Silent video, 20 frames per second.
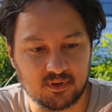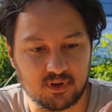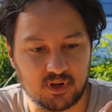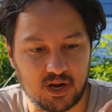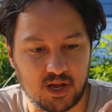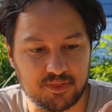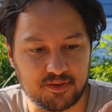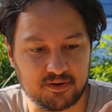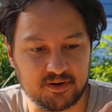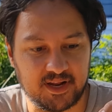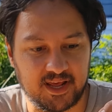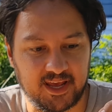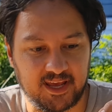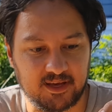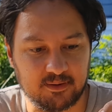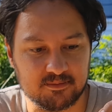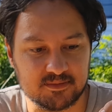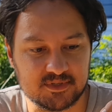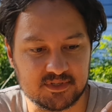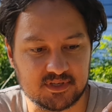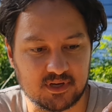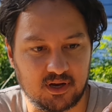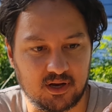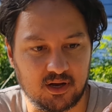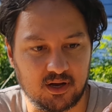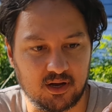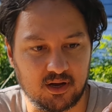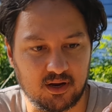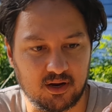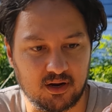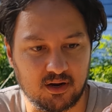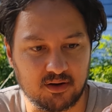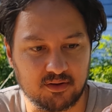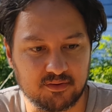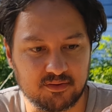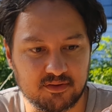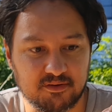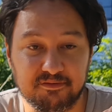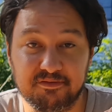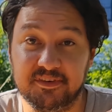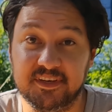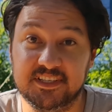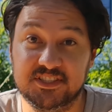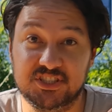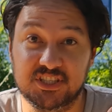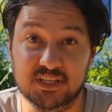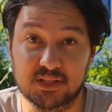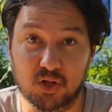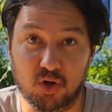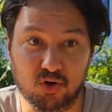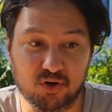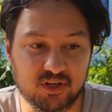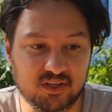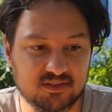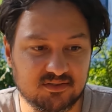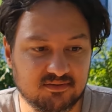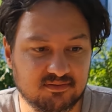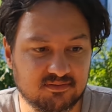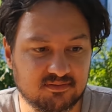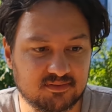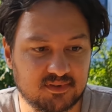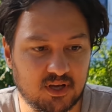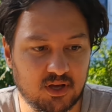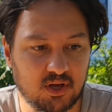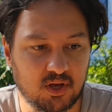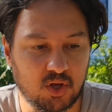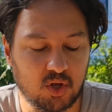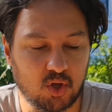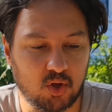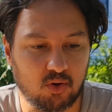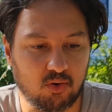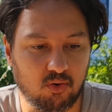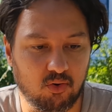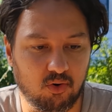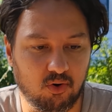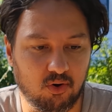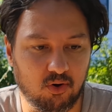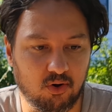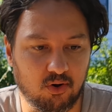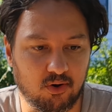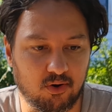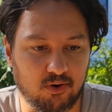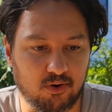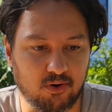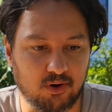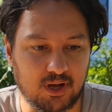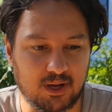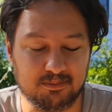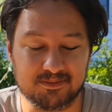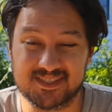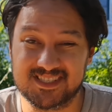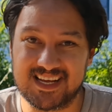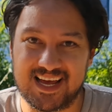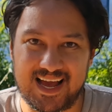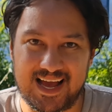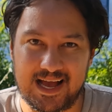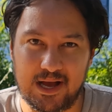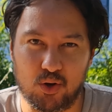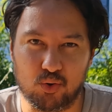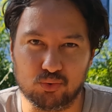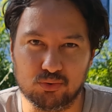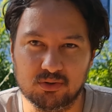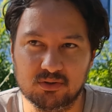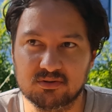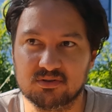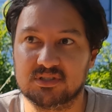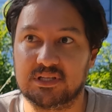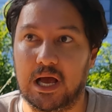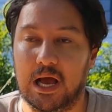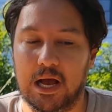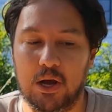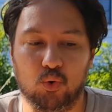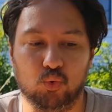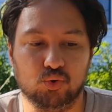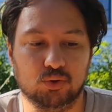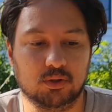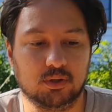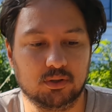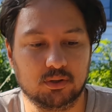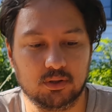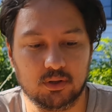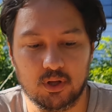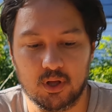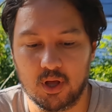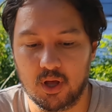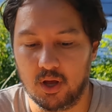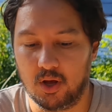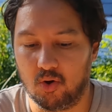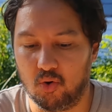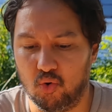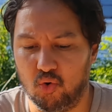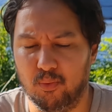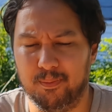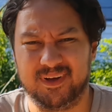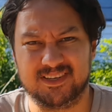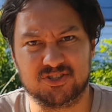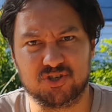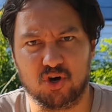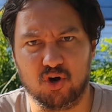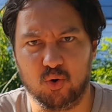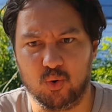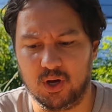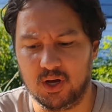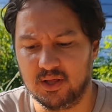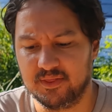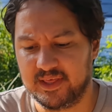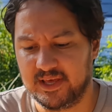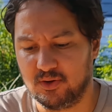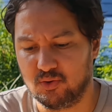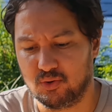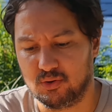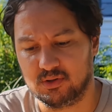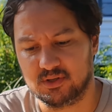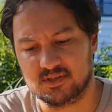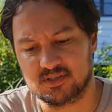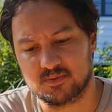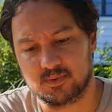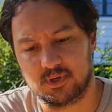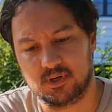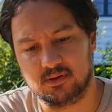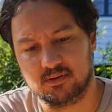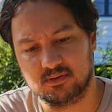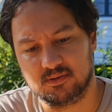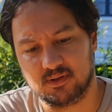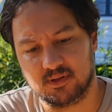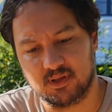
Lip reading: Other names are the Fiji Longan or Taun, or Matoa they call it as well.